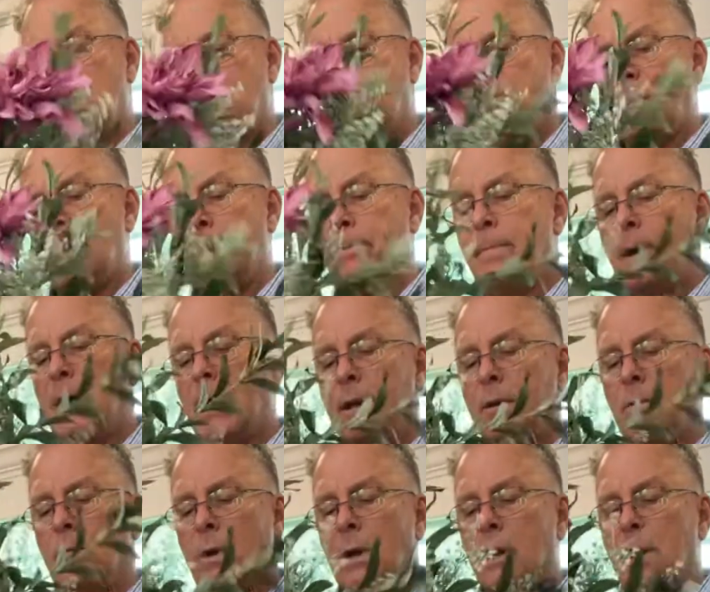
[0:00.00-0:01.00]
my
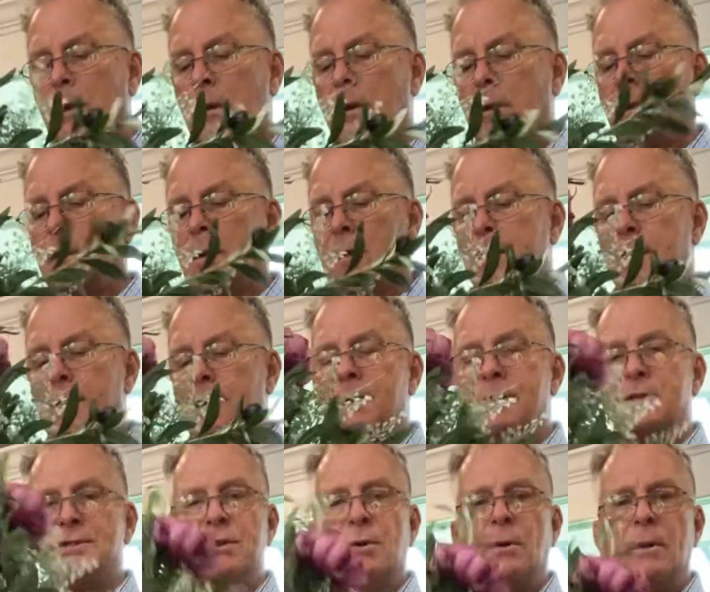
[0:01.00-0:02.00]
bind wire.
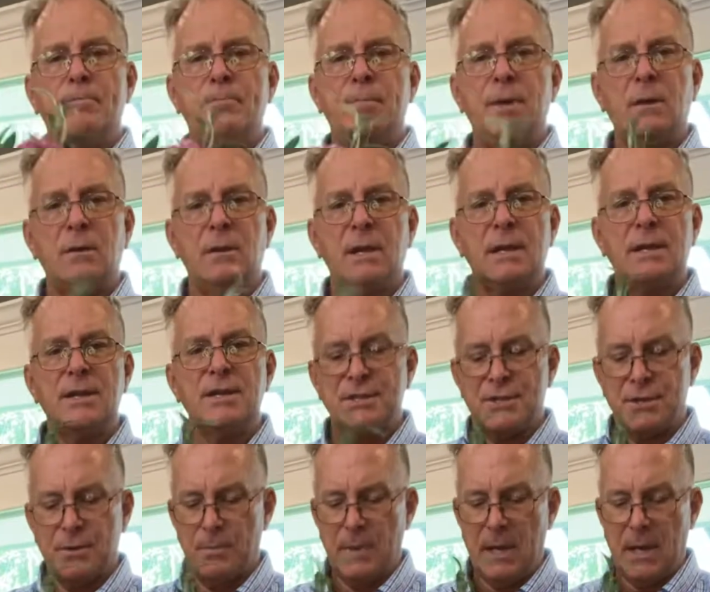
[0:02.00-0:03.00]
So I'm building this
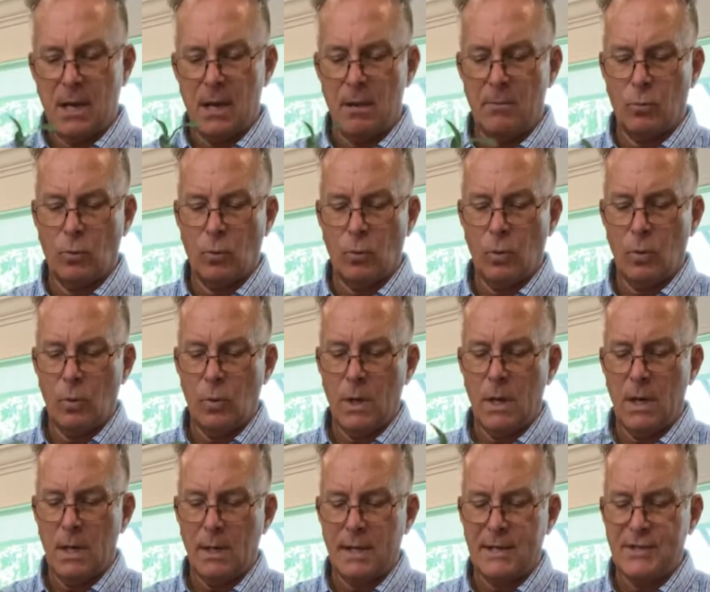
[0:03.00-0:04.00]
to become
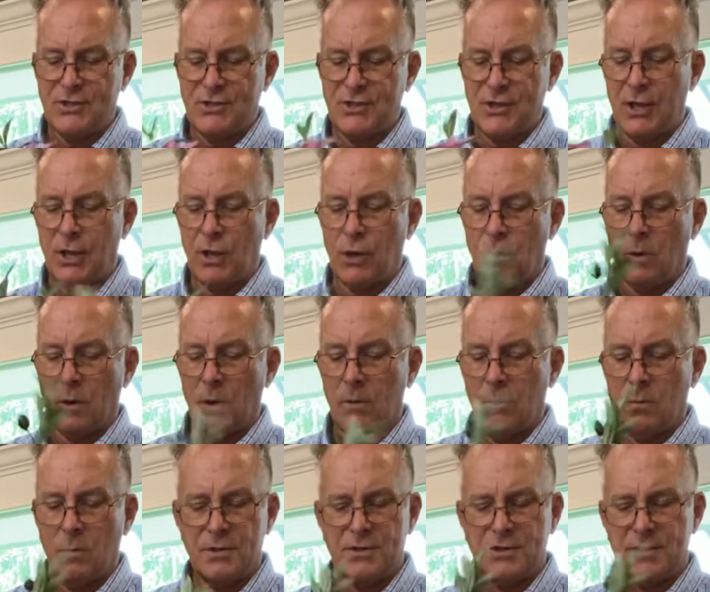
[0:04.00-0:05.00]
really secure,
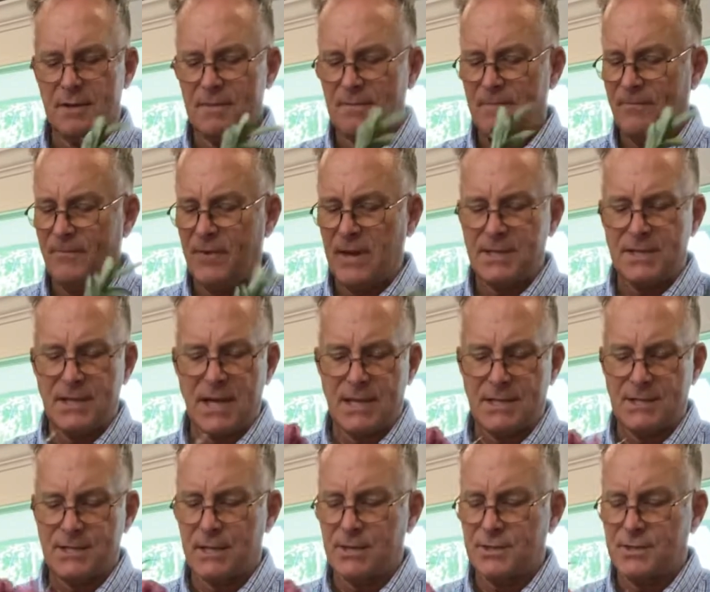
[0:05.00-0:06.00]
which is
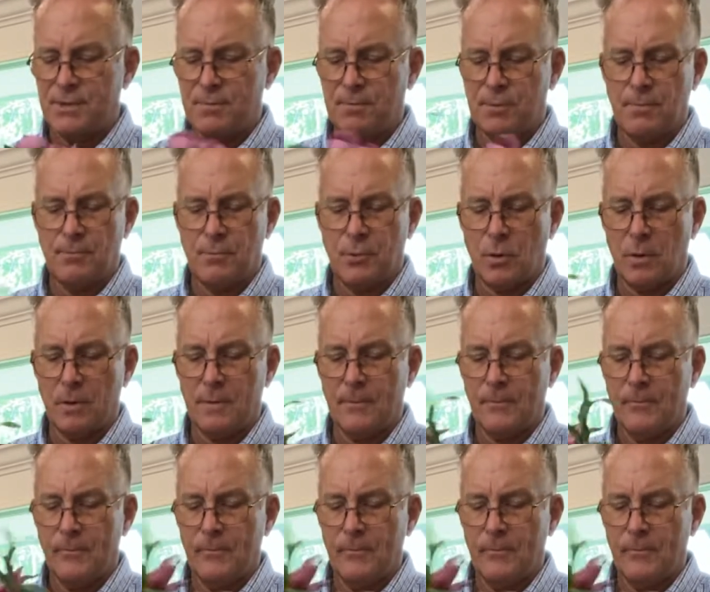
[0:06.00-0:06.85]
fantastic, super important.